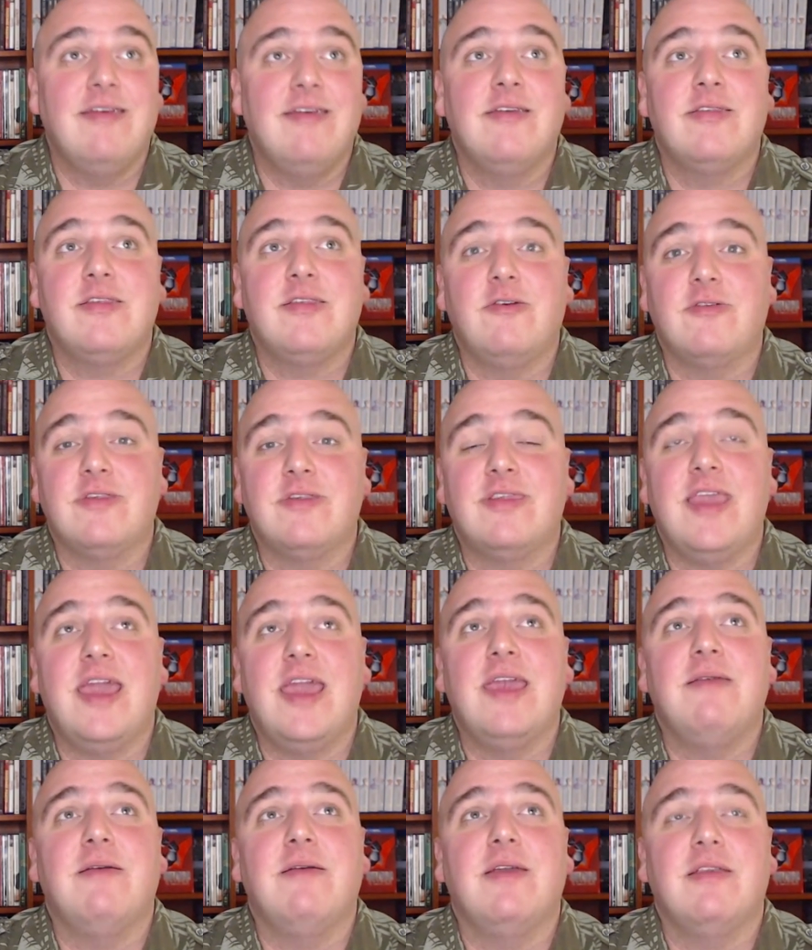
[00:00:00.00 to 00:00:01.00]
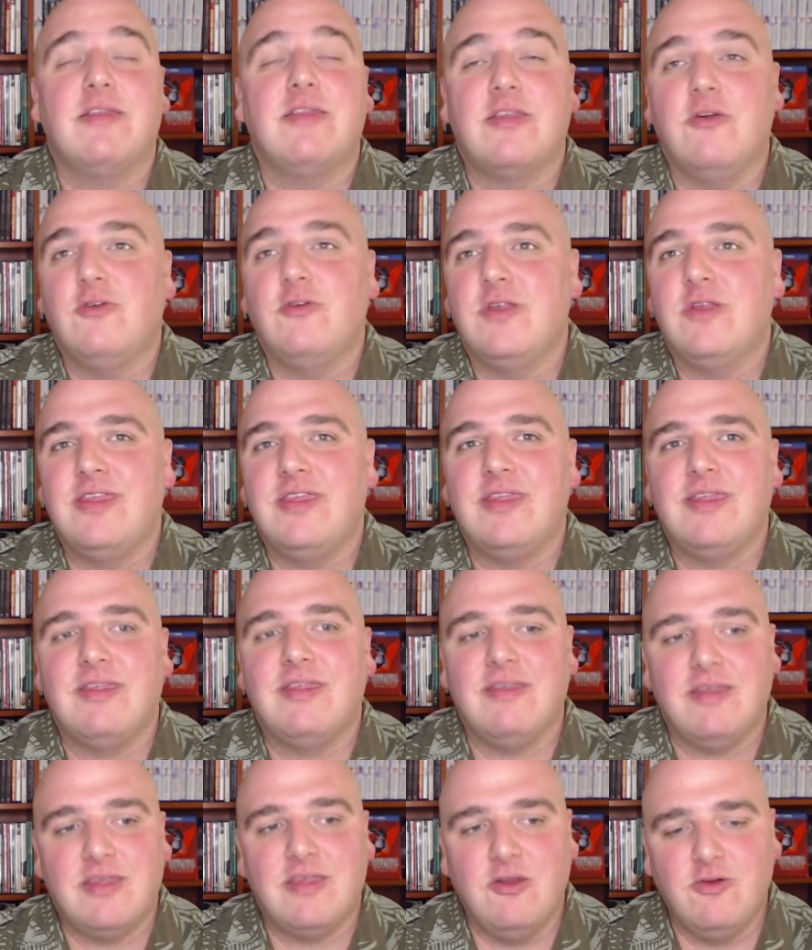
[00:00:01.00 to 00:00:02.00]
so to
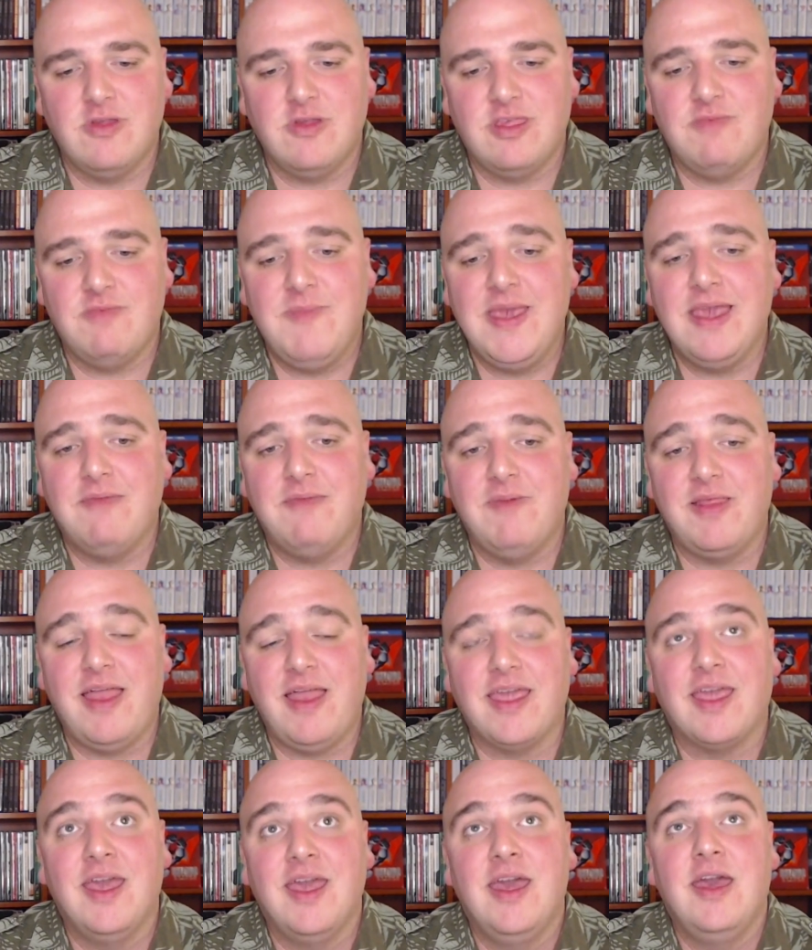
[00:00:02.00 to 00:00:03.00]
speak, but like,